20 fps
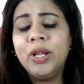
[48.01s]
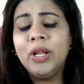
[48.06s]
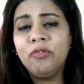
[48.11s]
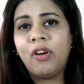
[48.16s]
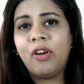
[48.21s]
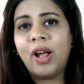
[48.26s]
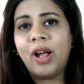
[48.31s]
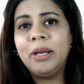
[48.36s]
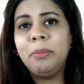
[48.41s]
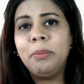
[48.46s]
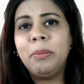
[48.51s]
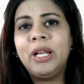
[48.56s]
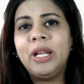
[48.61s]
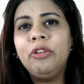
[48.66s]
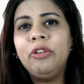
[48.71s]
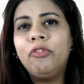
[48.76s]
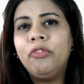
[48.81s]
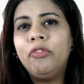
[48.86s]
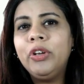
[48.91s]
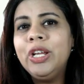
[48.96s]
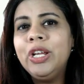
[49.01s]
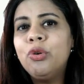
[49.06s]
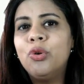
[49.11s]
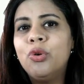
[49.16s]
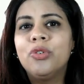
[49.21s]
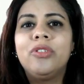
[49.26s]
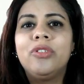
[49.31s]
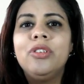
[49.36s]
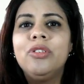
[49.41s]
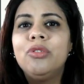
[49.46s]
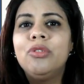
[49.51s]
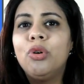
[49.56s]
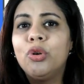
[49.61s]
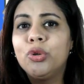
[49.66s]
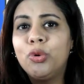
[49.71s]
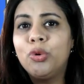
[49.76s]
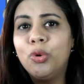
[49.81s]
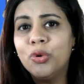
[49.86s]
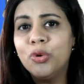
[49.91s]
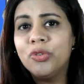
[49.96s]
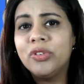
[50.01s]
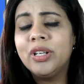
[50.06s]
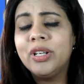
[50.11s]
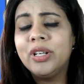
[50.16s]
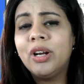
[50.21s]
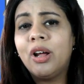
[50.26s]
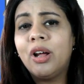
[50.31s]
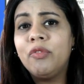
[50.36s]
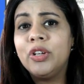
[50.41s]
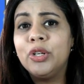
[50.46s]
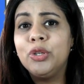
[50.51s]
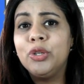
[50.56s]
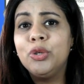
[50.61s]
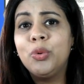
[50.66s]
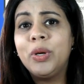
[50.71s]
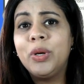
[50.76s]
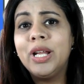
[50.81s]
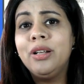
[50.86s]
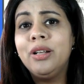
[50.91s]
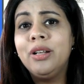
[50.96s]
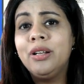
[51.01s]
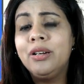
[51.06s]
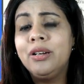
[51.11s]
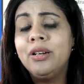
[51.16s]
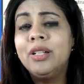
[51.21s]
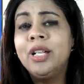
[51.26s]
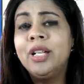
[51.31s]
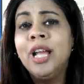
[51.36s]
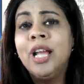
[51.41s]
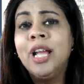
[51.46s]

find many free courses on Coursera where you can learn